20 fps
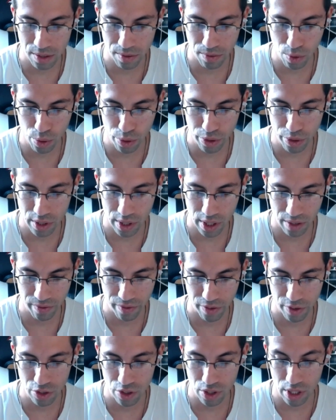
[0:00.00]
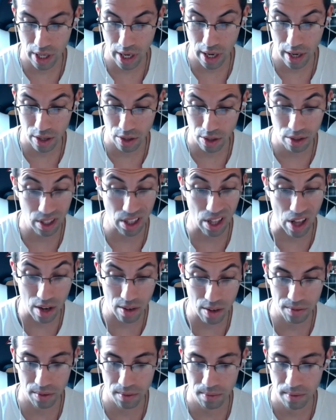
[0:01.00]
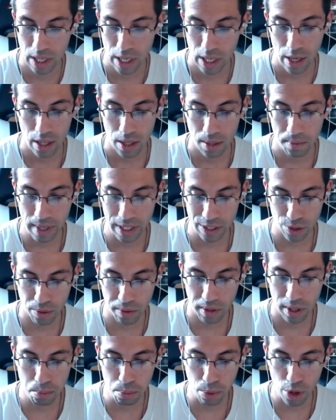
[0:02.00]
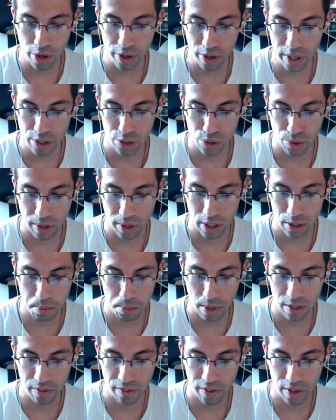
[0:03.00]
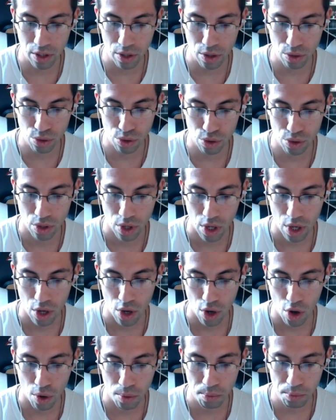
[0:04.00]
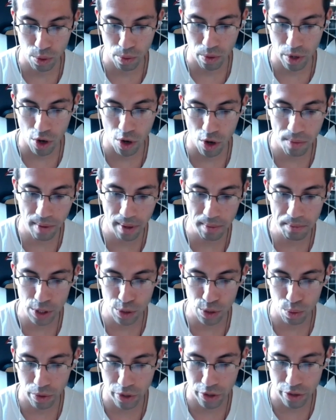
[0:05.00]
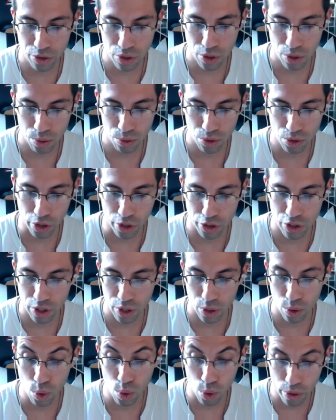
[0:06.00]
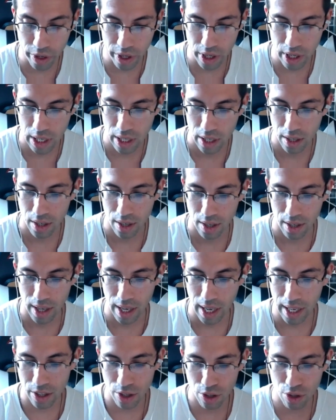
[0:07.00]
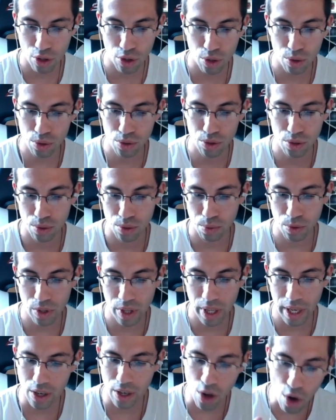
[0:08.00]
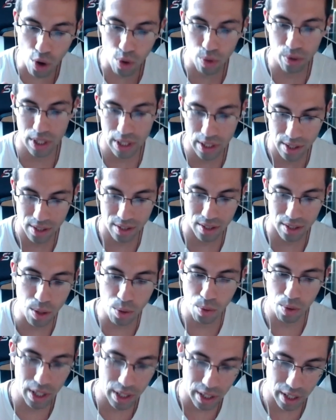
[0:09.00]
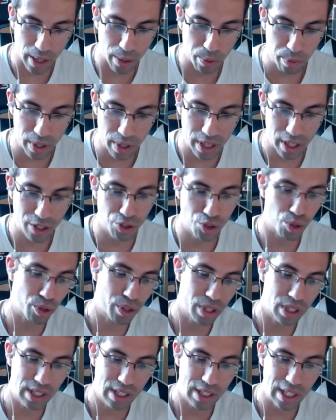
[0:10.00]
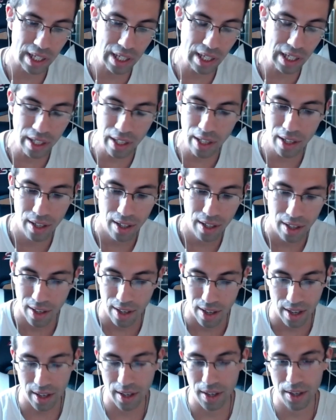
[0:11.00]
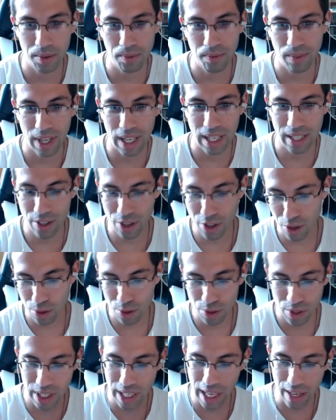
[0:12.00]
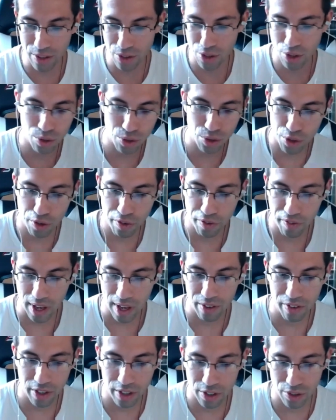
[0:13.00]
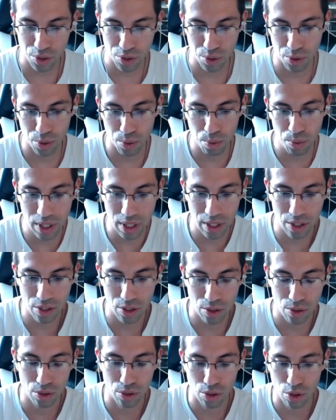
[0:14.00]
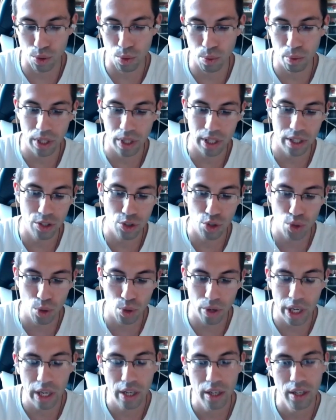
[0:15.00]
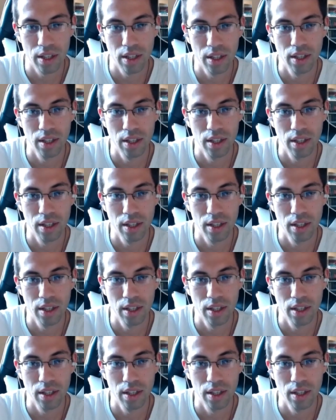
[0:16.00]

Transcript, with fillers: Divorce, Sanford Style, a lot of them. The Masquerade Party, Strange Bedfellows, Home Sweet Home. I missed one or two, Sergeant Gork. Any of those were like, oh, this is the one that I really enjoyed seeing. Um, any of those stick out to you as your favorites or one that you, you really enjoy?